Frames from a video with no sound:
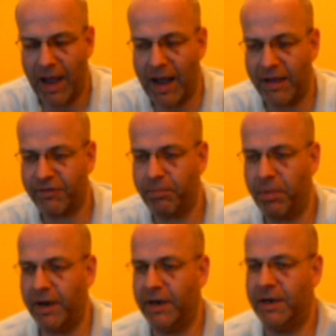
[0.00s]
has
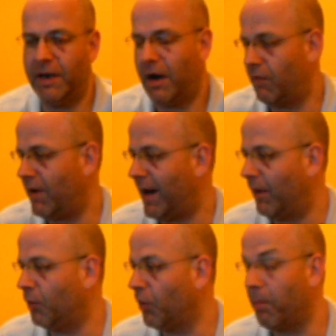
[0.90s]
been
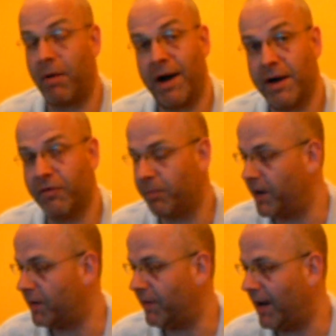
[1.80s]
around, or the brand has
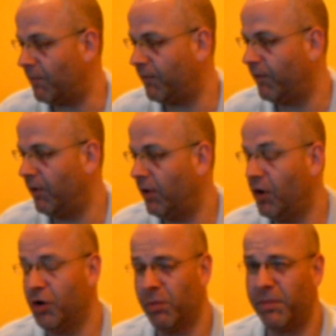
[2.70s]
been around
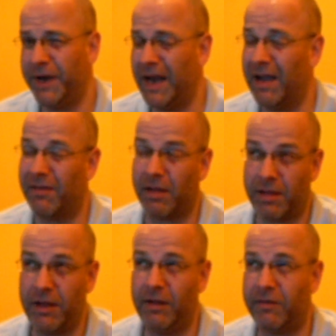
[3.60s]
for a number of years, I
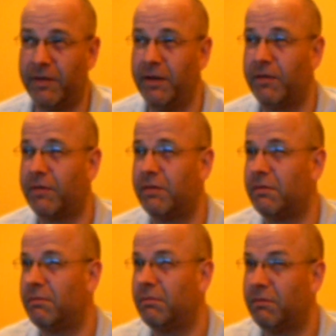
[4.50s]
think since
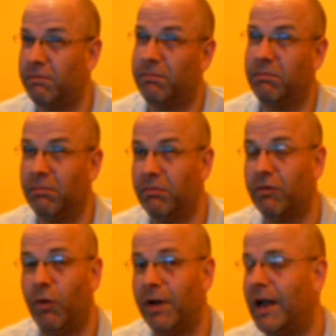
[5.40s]

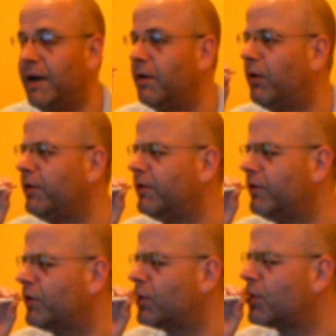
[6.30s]
sort of late
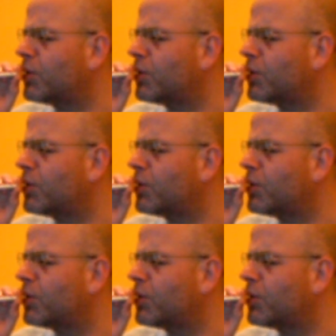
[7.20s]
90s.